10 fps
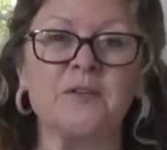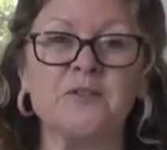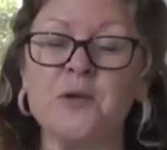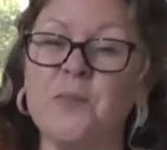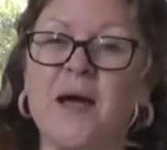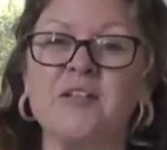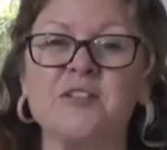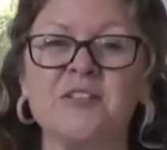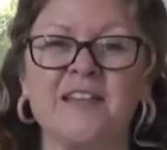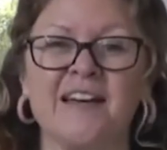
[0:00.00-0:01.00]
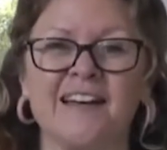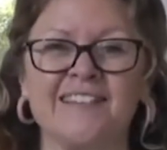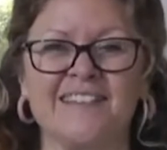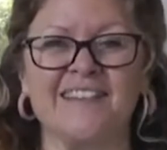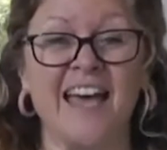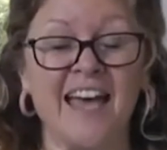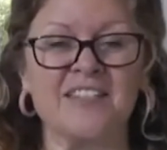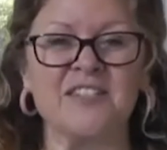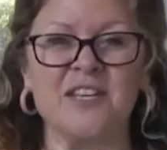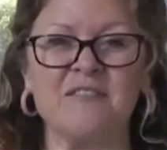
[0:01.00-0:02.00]
Do you imagine that
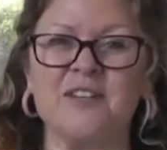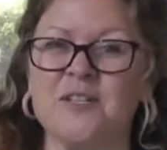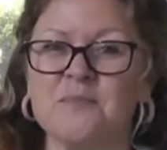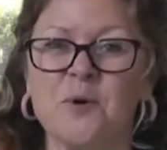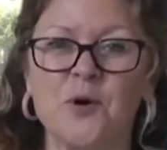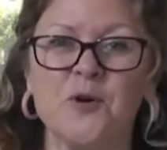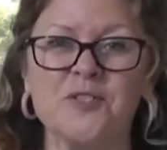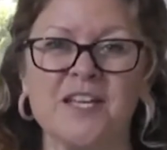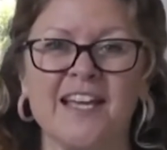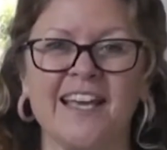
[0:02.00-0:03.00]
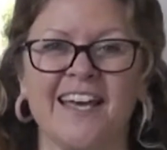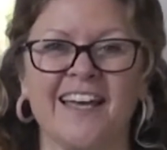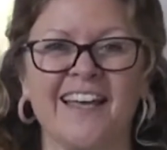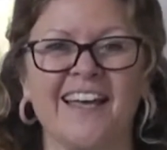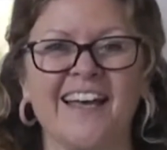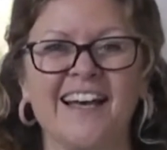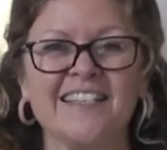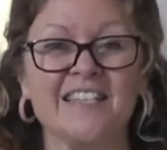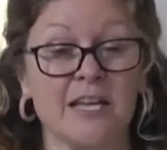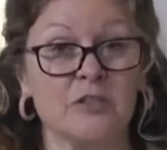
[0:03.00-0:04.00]
there Stephen is pausing,
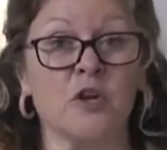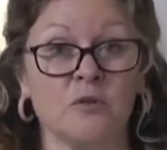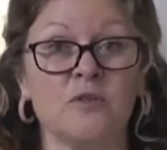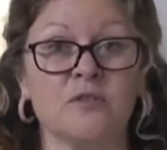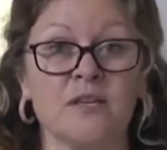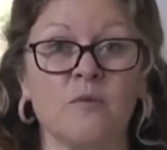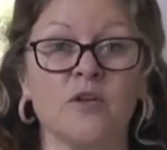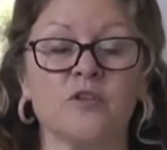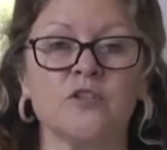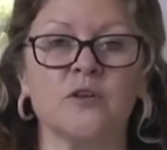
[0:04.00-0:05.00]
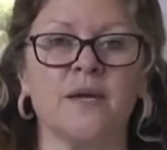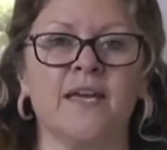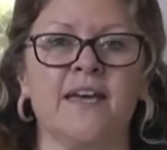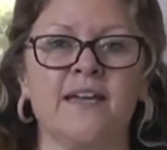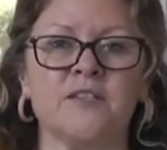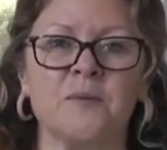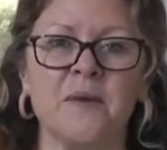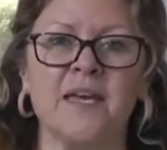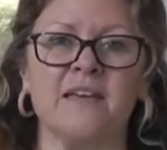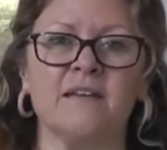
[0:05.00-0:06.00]
saying, don't you see what you're doing here to
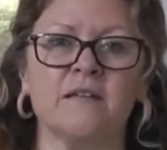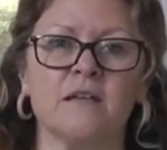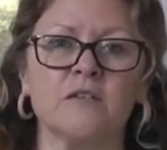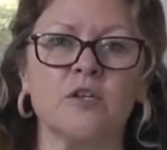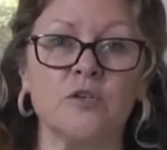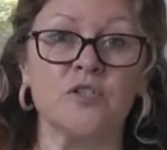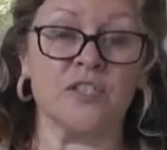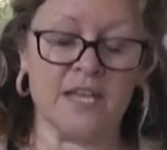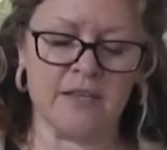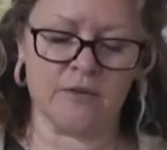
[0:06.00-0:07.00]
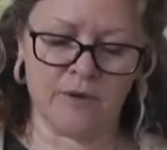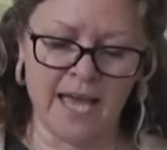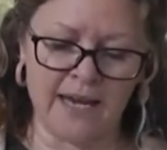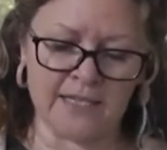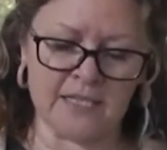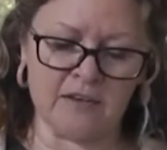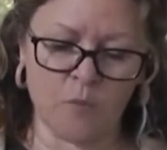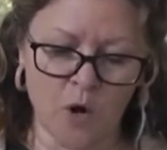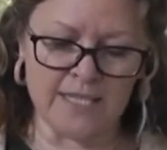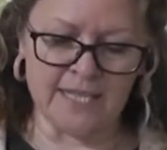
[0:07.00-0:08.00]
me? Do you see the reality
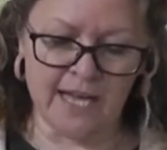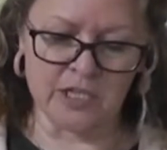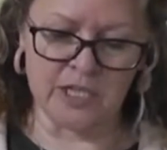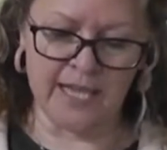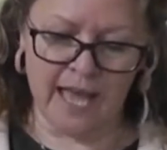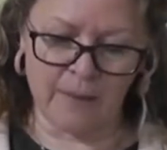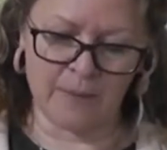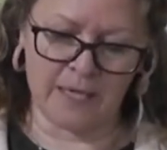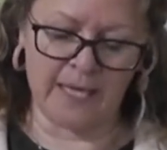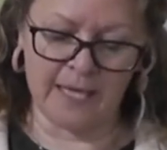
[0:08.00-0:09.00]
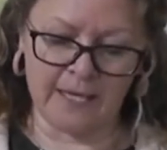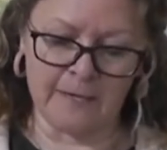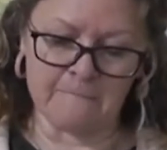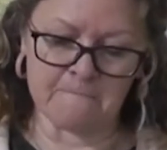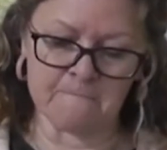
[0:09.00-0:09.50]
of what is actually happening here?